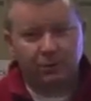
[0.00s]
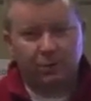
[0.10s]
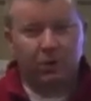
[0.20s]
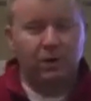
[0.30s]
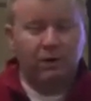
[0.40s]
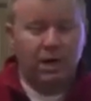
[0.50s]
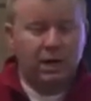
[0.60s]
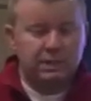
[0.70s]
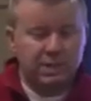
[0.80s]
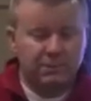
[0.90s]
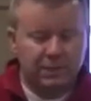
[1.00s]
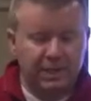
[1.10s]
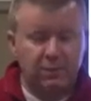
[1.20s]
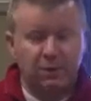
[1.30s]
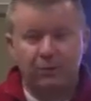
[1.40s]
or something
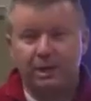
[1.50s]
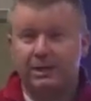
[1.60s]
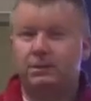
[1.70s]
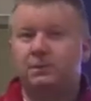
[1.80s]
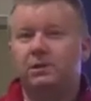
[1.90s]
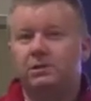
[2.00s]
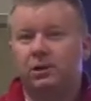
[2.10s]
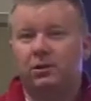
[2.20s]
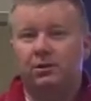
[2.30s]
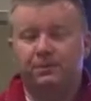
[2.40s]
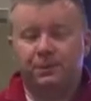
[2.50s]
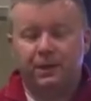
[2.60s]
that would have went in the space shuttle.